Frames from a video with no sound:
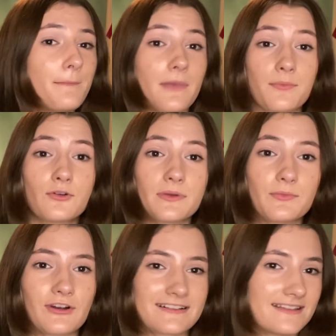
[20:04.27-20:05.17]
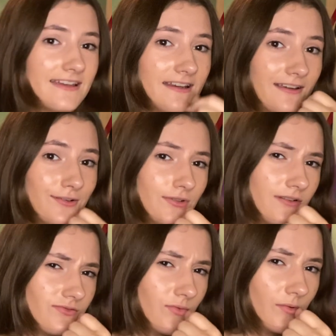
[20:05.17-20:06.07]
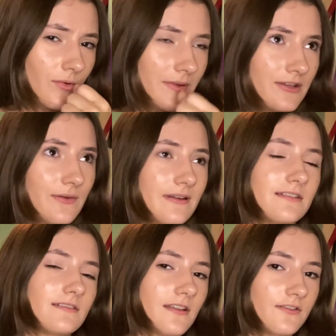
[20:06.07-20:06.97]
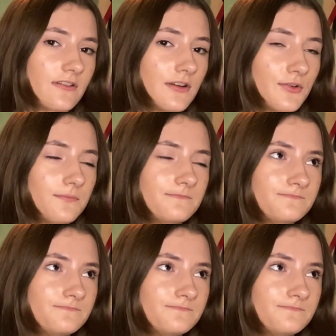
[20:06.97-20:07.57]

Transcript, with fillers: Maybe it'll be more exciting. Who knows what we'll be doing in another year.